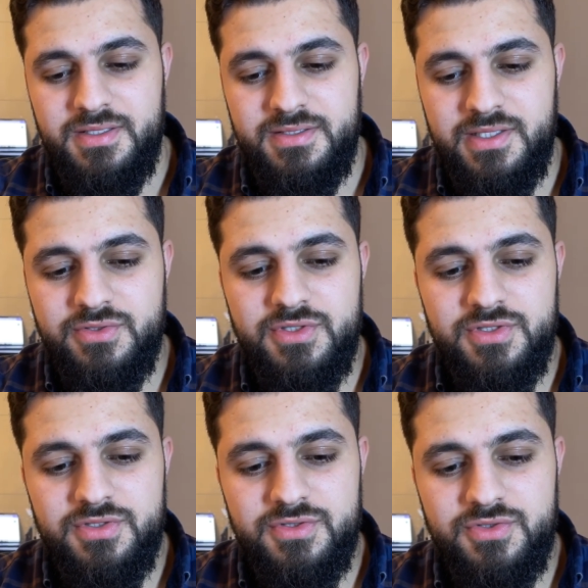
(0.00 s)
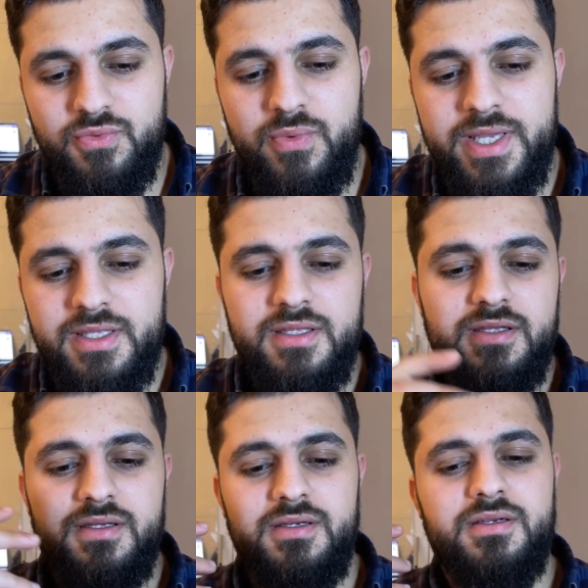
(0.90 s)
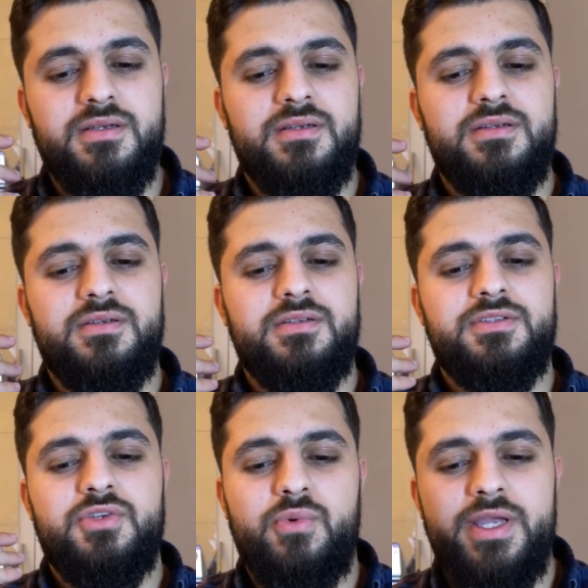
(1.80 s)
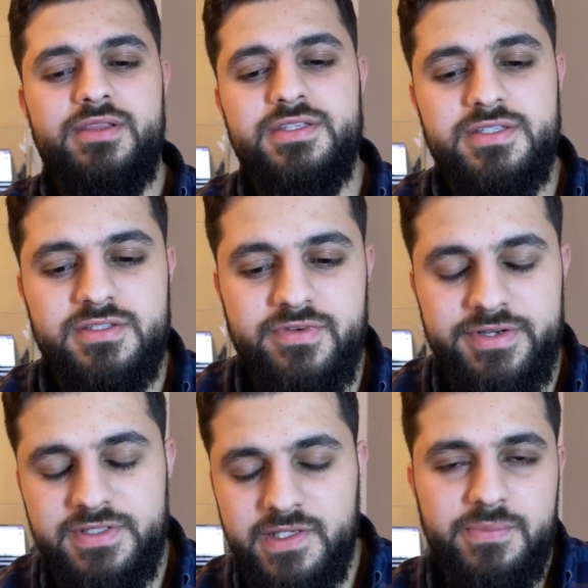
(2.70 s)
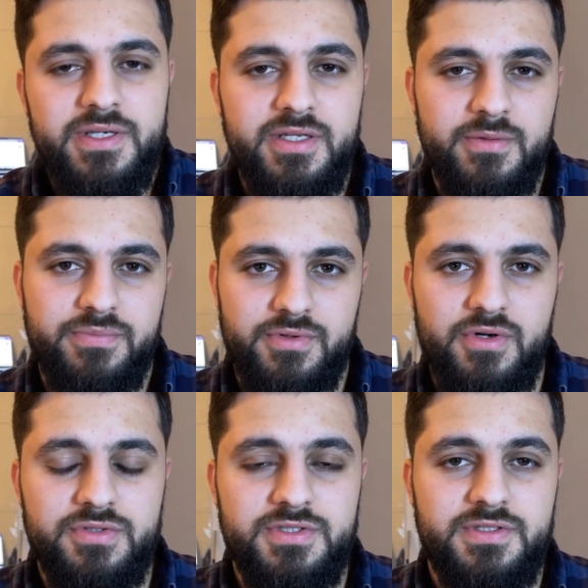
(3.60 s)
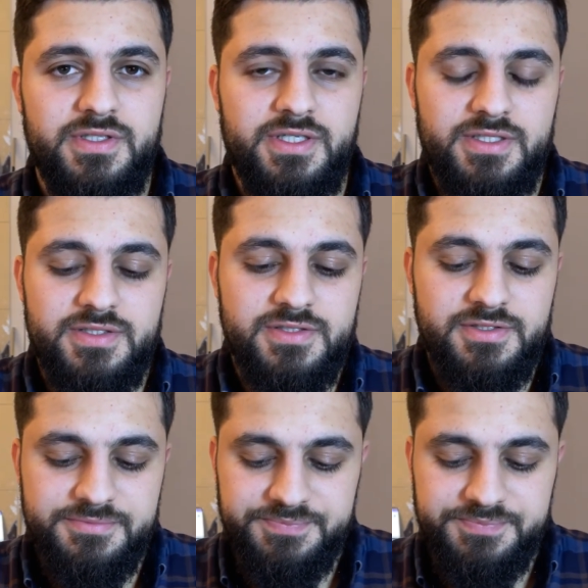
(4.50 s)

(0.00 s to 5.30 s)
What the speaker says: Now, the way this is very typically approached is